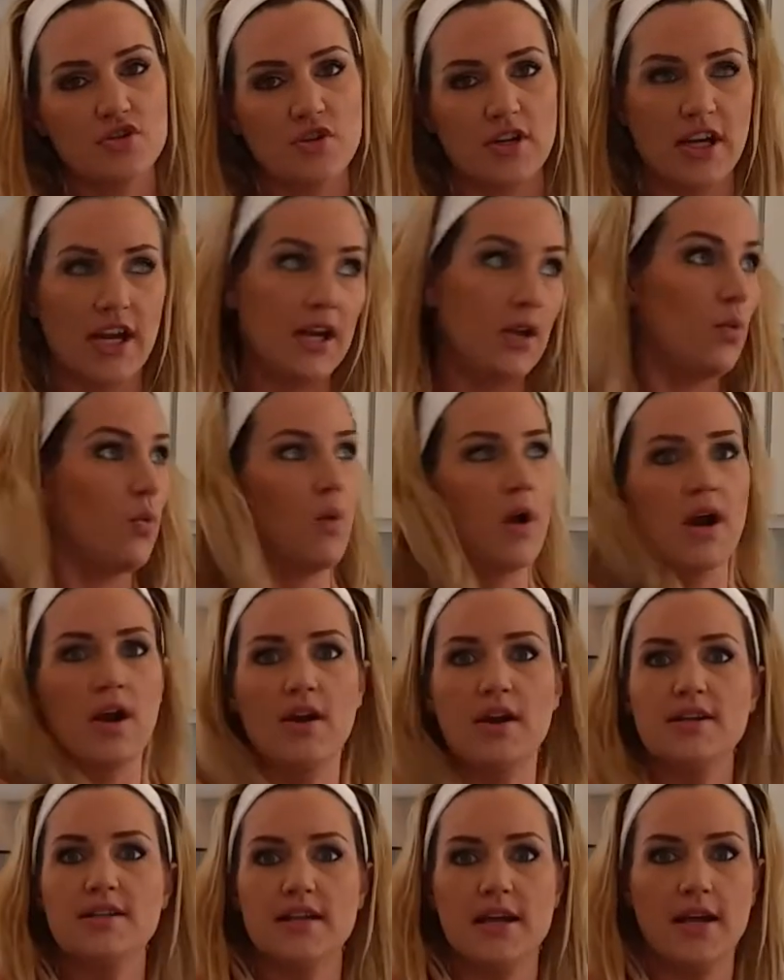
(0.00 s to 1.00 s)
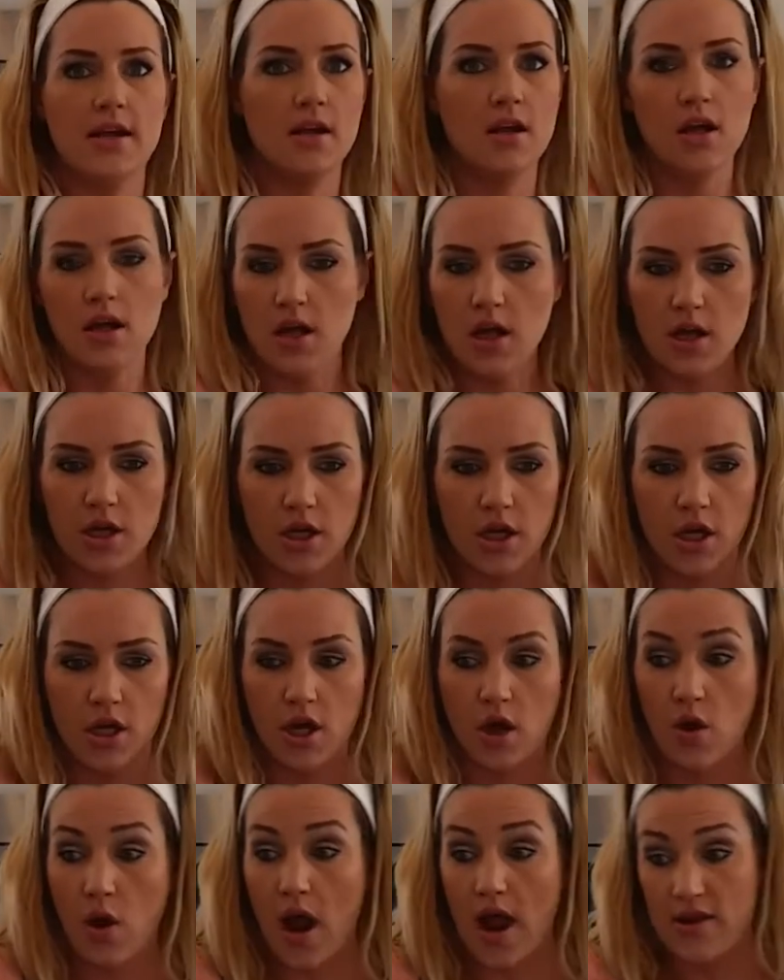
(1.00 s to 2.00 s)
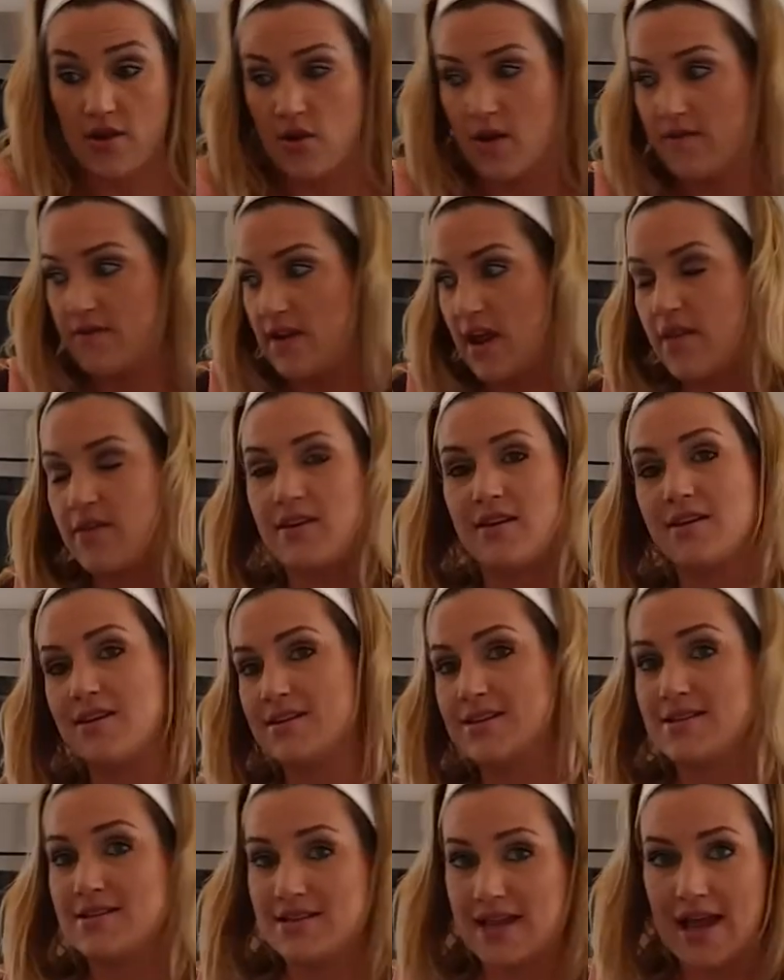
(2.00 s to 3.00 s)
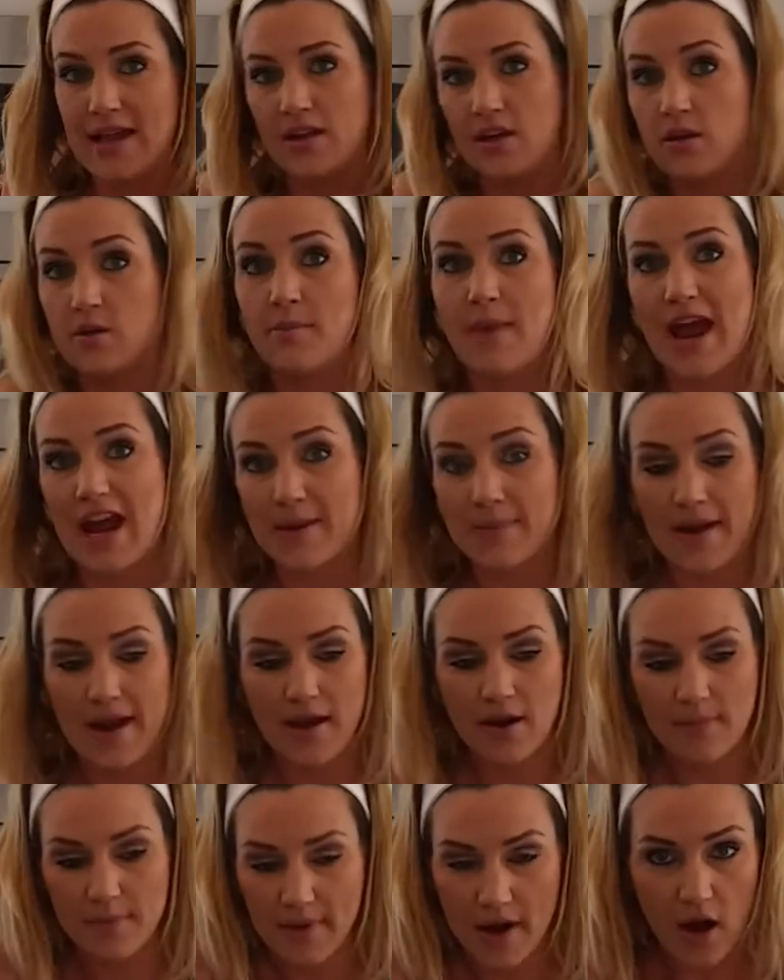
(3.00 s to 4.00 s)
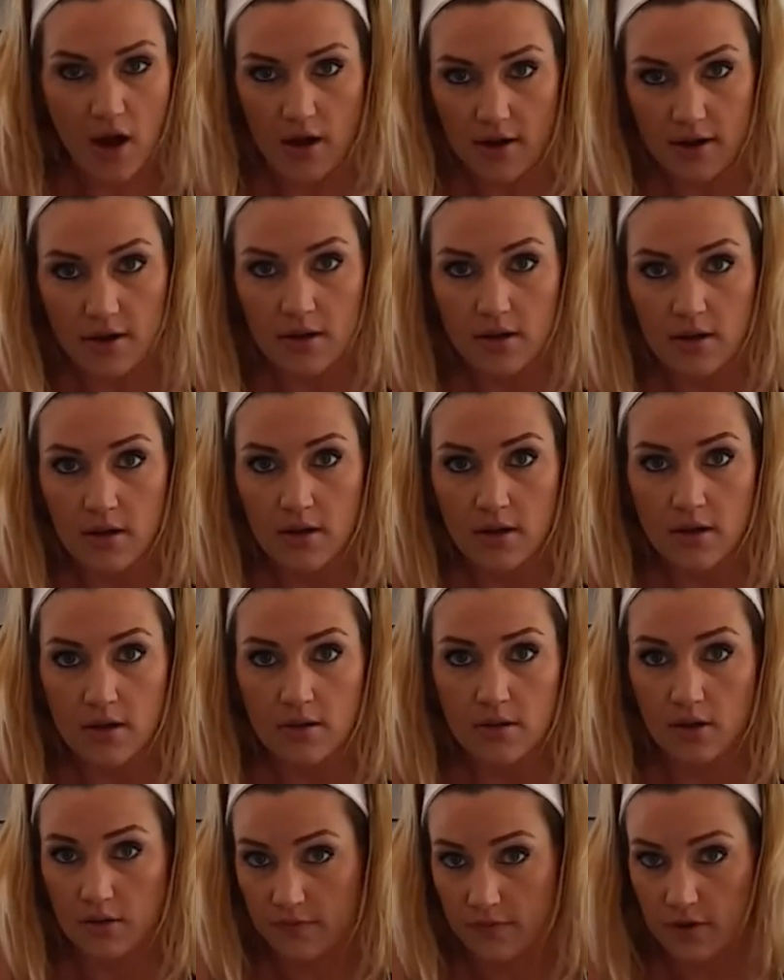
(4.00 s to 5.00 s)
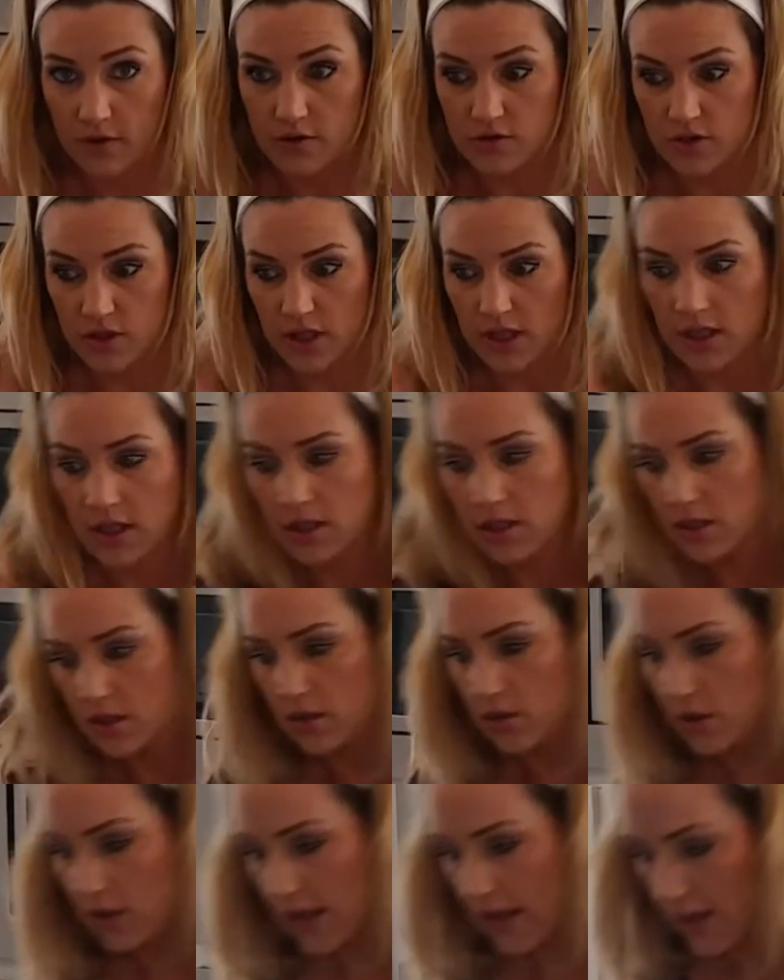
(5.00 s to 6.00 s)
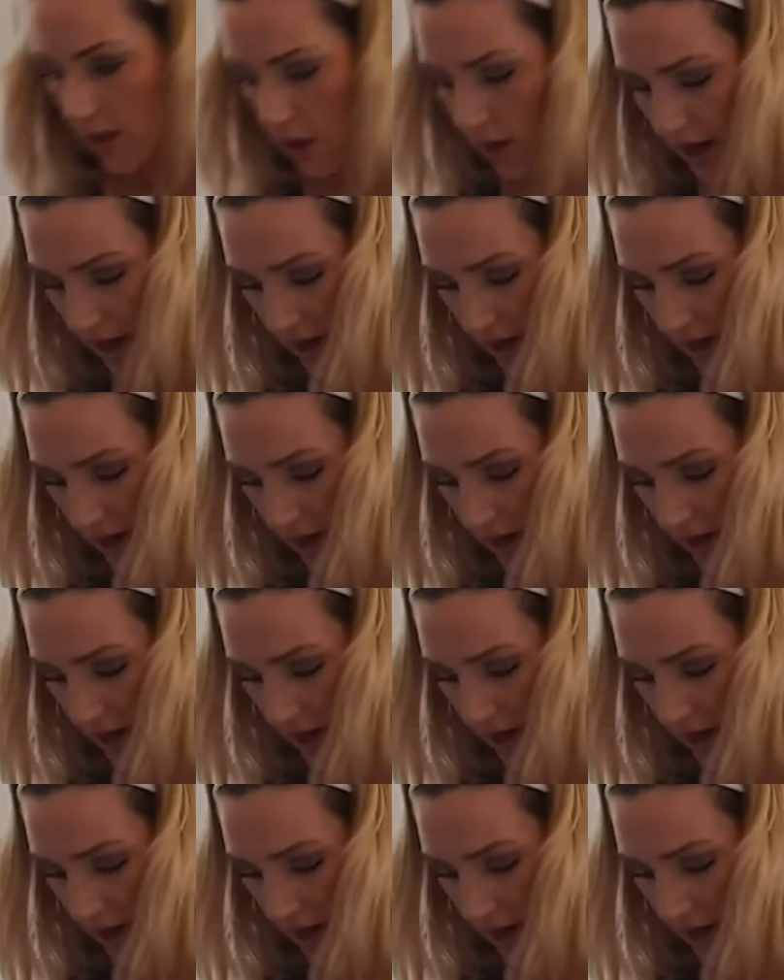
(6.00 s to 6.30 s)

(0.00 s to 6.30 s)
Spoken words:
ringing. Where is it? You know, and you have nothing to set your backpack on. Your phone's ringing. You're like, okay,